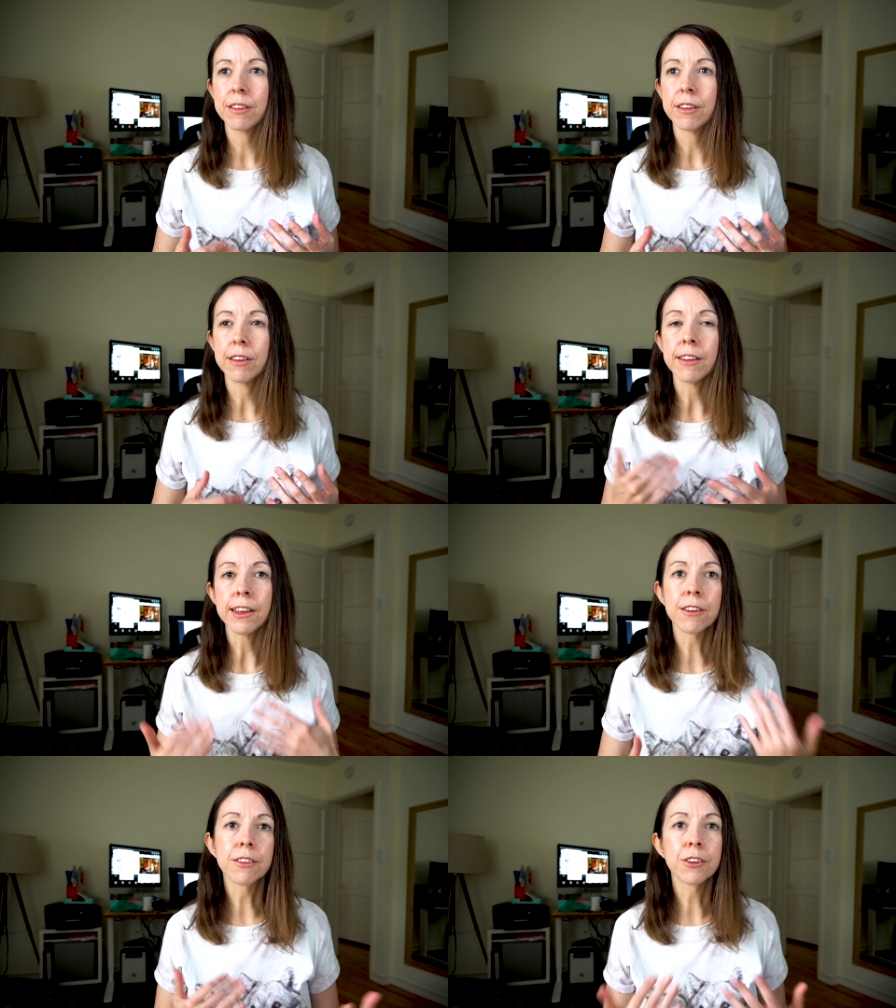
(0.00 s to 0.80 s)

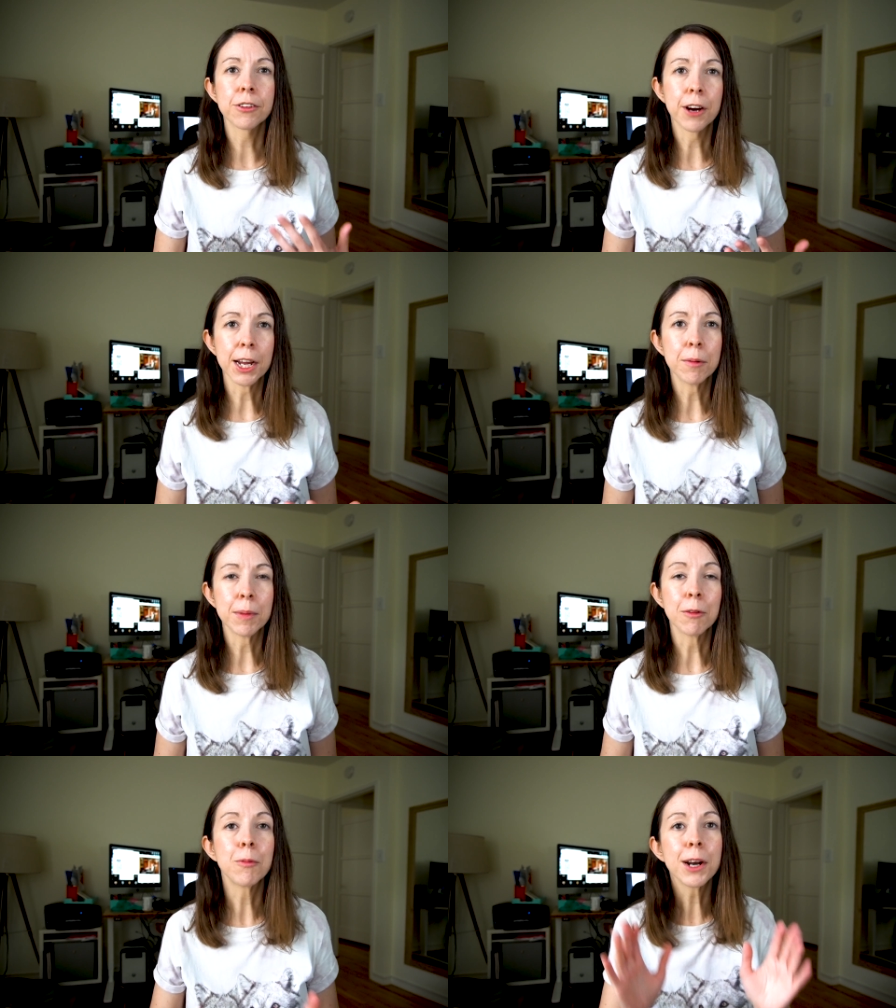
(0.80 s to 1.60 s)
think it'll train
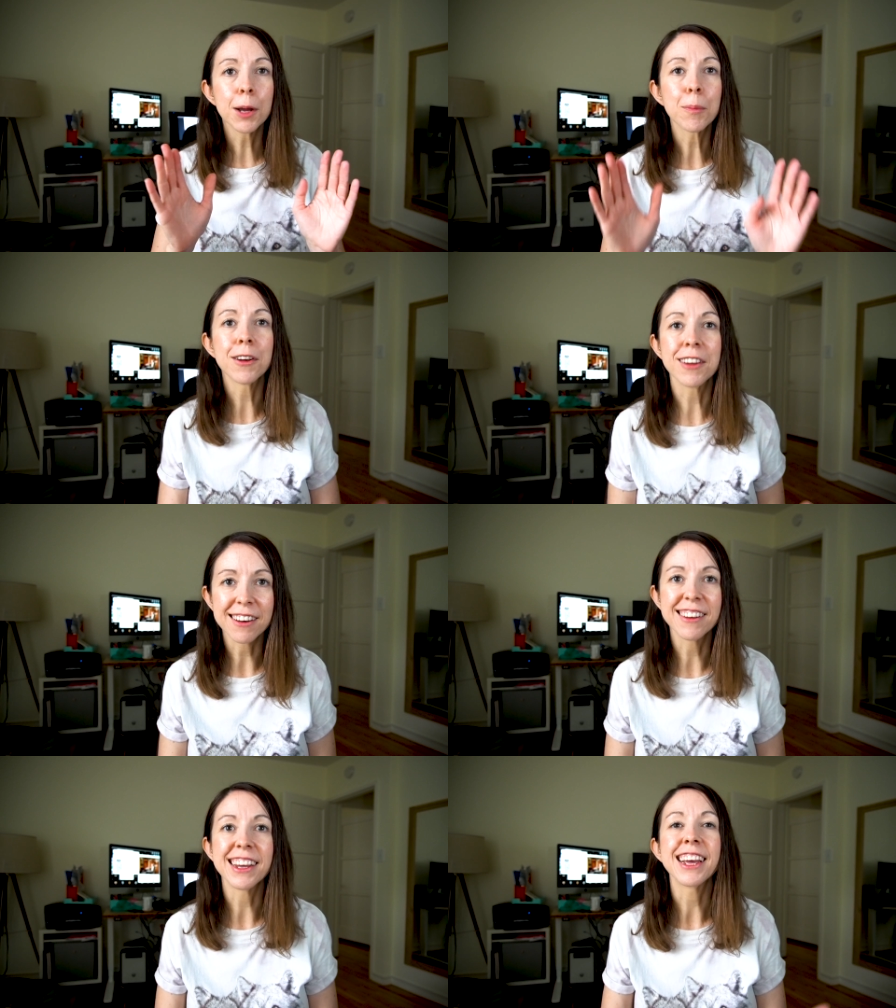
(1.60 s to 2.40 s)
me. What I'm
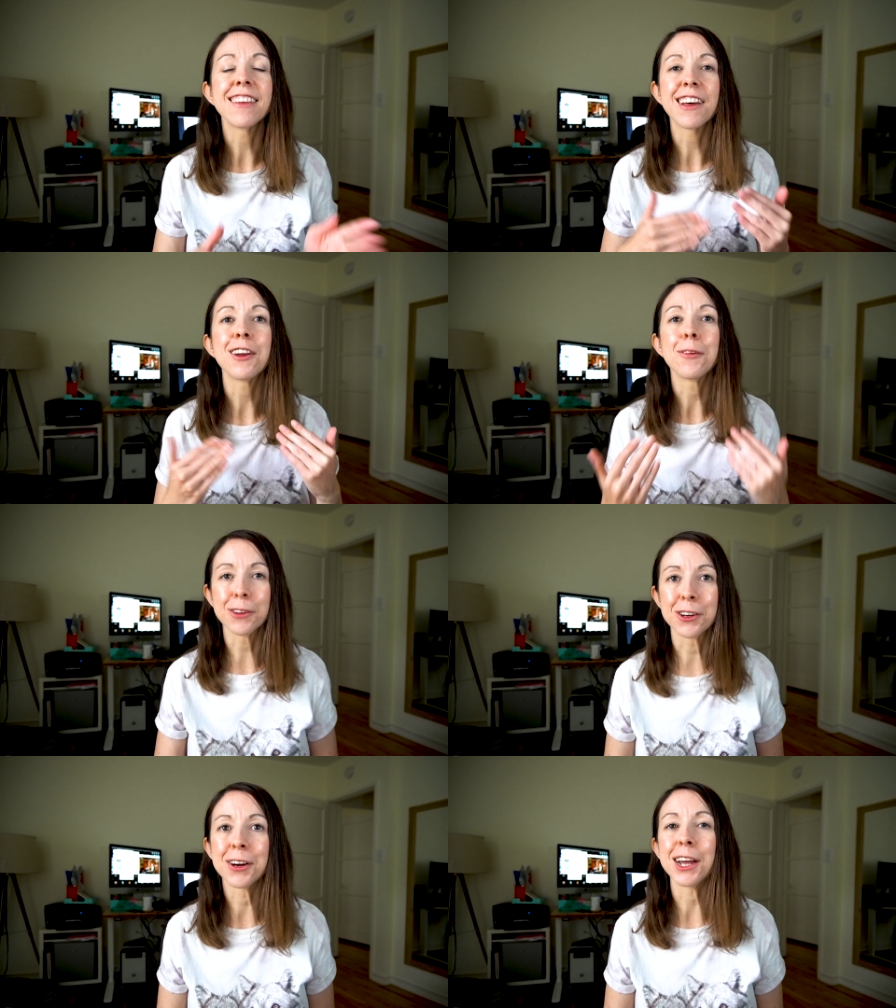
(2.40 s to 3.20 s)
predicting is that it
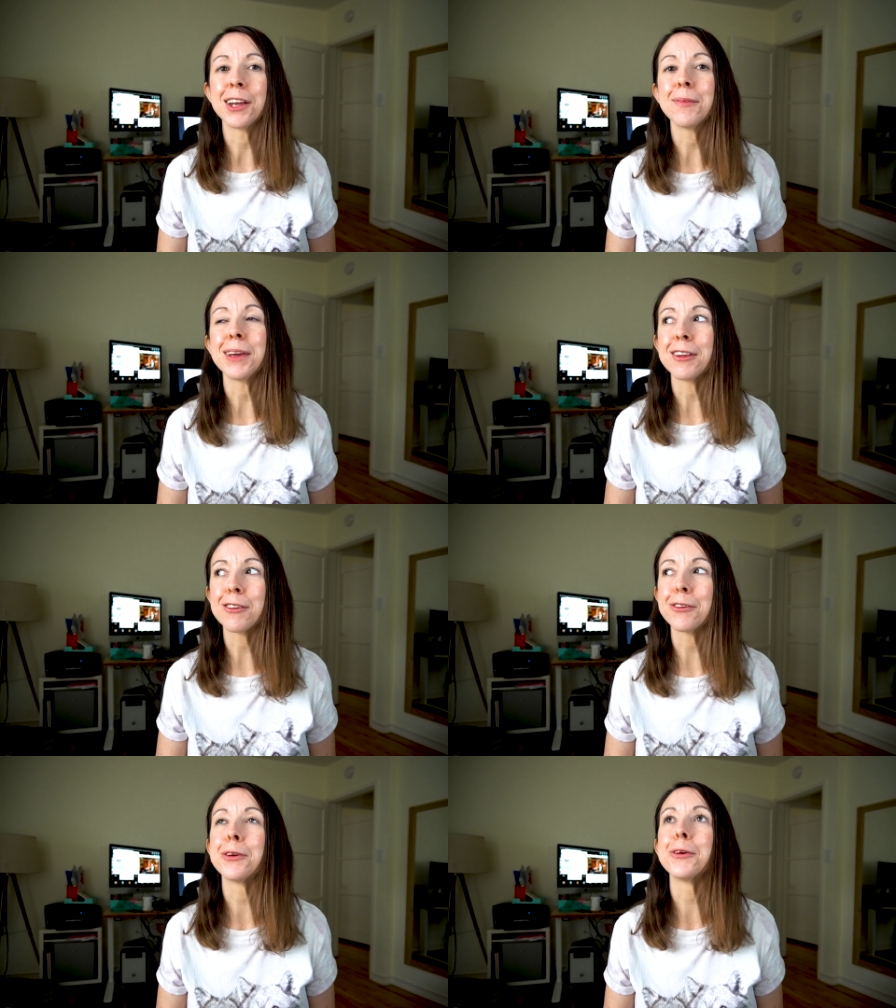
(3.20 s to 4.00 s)
will train me
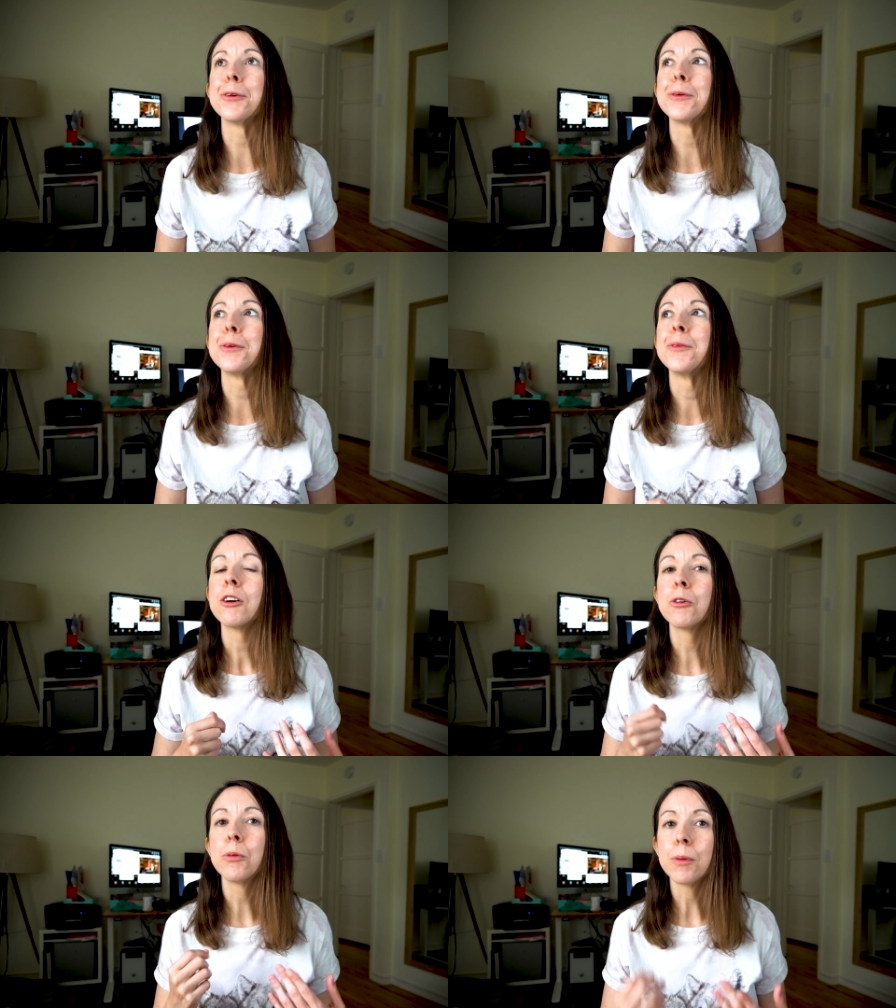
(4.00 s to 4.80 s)
to
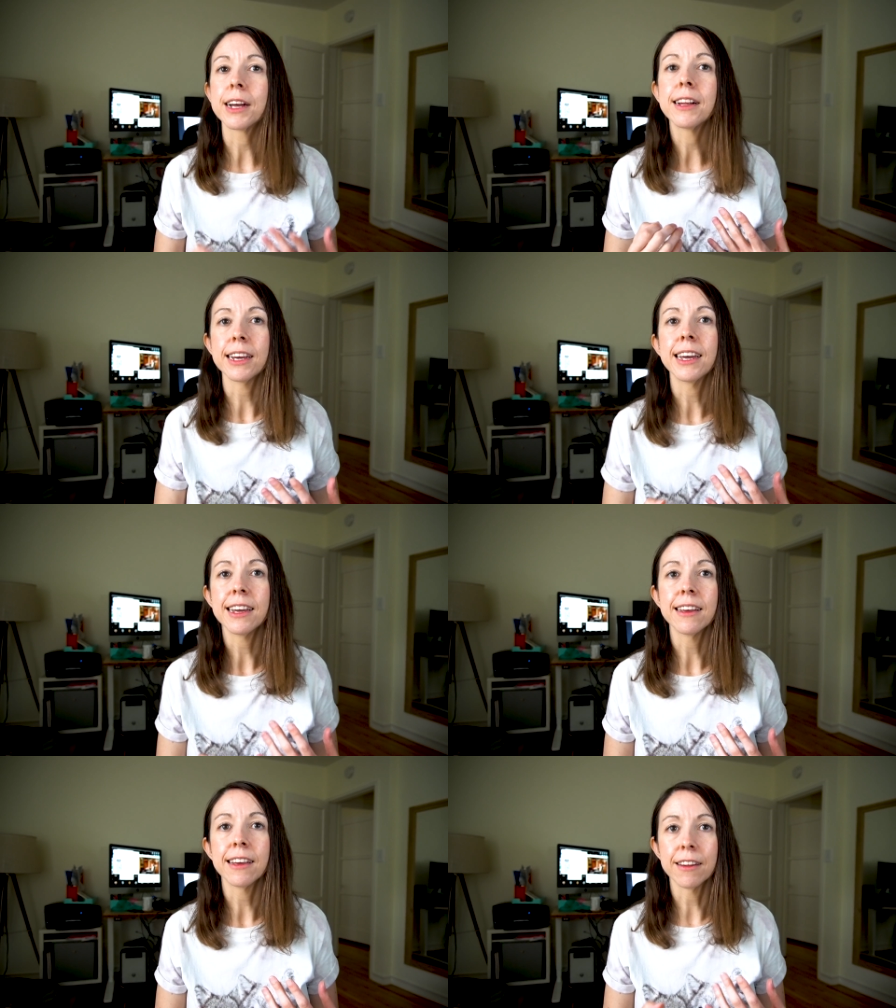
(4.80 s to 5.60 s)

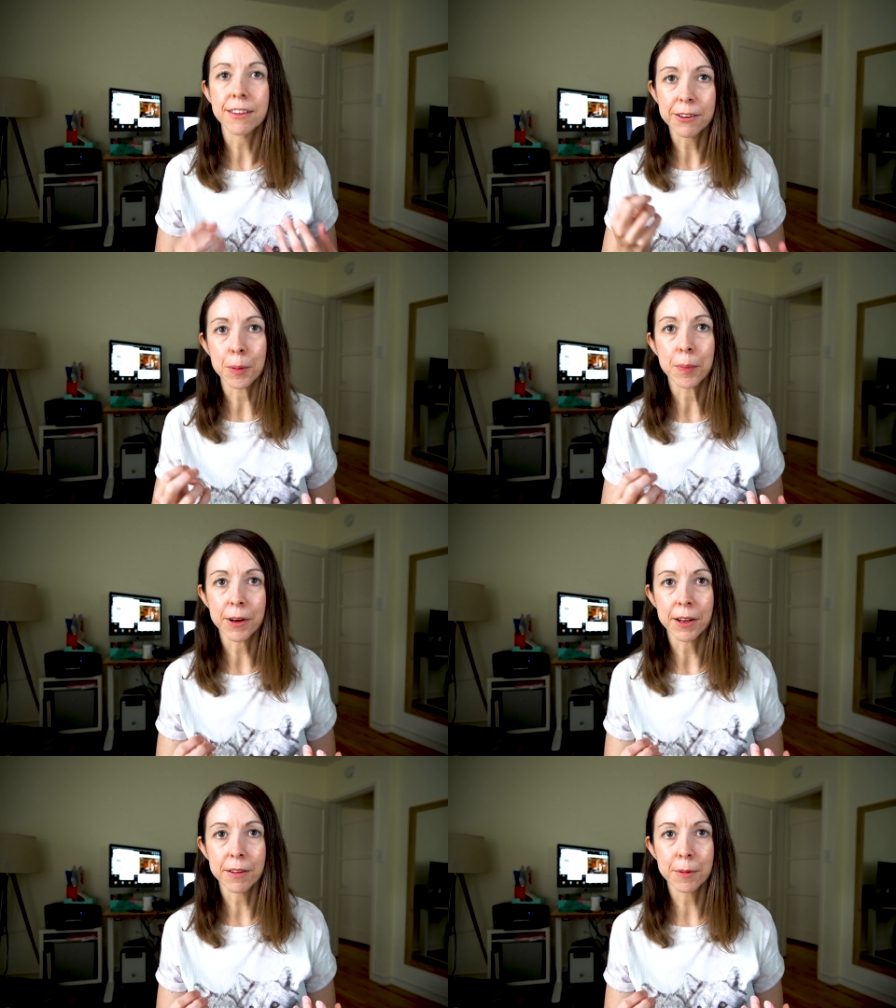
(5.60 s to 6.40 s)
quickly interpret